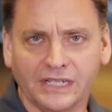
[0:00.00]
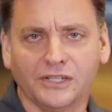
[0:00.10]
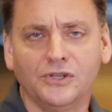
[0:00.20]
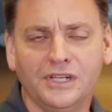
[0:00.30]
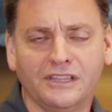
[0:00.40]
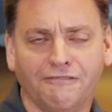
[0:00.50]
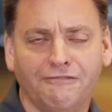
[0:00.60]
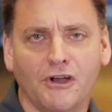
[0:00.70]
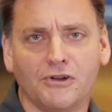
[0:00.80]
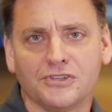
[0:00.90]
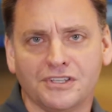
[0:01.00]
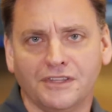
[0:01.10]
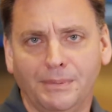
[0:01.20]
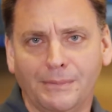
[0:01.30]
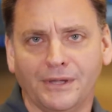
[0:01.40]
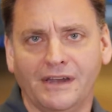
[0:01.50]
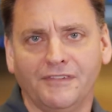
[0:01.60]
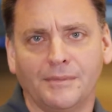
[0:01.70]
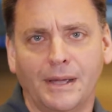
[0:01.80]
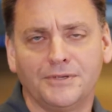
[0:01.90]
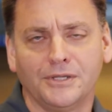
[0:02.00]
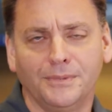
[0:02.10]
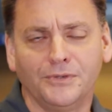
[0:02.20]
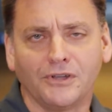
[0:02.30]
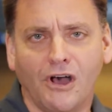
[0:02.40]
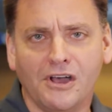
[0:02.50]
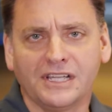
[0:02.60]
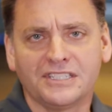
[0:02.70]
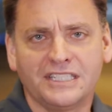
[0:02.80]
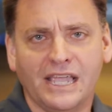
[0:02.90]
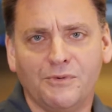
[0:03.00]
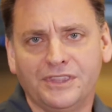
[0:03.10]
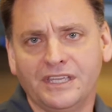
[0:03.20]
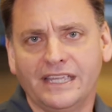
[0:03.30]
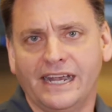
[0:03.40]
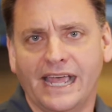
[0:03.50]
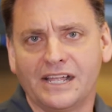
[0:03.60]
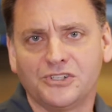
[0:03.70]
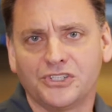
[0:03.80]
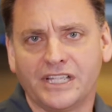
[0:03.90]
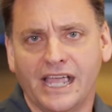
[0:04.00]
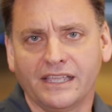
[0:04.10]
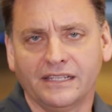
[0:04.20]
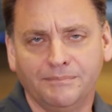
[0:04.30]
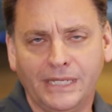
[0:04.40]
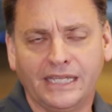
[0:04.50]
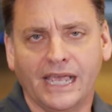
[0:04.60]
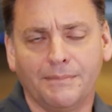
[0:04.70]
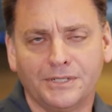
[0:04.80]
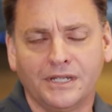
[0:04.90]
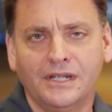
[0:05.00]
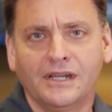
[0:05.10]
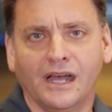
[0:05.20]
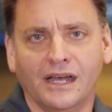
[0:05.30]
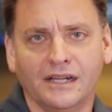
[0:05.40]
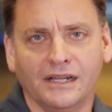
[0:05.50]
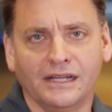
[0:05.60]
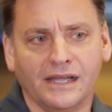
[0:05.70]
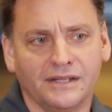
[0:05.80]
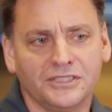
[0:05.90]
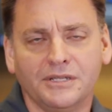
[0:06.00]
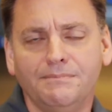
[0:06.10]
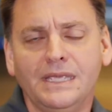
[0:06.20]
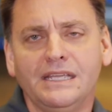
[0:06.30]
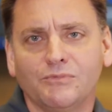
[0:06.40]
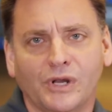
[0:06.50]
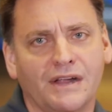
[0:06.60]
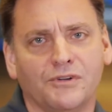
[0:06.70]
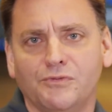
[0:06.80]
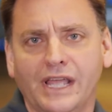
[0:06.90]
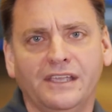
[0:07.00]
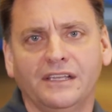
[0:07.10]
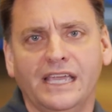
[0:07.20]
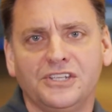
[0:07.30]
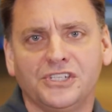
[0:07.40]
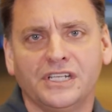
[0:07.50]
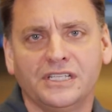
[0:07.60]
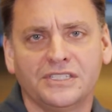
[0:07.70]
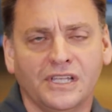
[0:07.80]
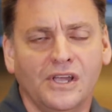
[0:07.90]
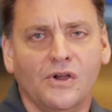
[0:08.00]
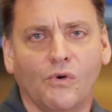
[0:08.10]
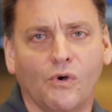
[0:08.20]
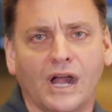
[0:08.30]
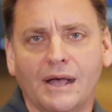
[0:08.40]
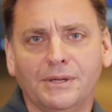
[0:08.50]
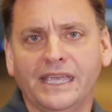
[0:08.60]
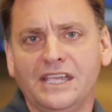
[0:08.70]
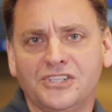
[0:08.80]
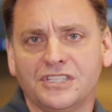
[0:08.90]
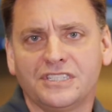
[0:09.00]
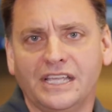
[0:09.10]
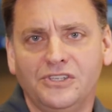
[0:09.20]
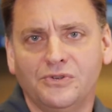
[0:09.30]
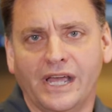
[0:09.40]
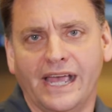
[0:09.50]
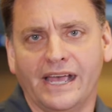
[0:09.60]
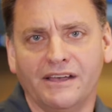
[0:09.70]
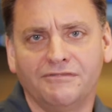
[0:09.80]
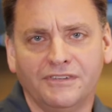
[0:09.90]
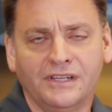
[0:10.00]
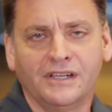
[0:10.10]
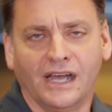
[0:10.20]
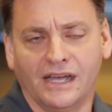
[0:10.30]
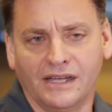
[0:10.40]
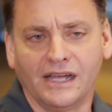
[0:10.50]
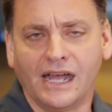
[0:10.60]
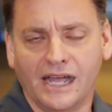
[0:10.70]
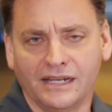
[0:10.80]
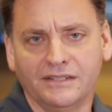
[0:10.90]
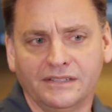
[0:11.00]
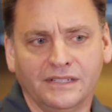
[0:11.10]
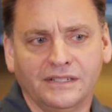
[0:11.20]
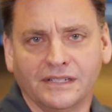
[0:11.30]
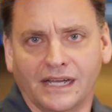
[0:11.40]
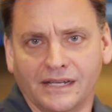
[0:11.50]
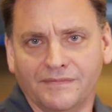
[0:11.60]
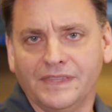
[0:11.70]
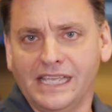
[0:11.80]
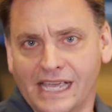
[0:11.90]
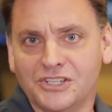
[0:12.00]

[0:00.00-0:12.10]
including the photos of the people that have come up to the booth, all can stay within that Azure stack and be kept uh, uh, to meet whatever regulations or obligations that you have uh, on uh, the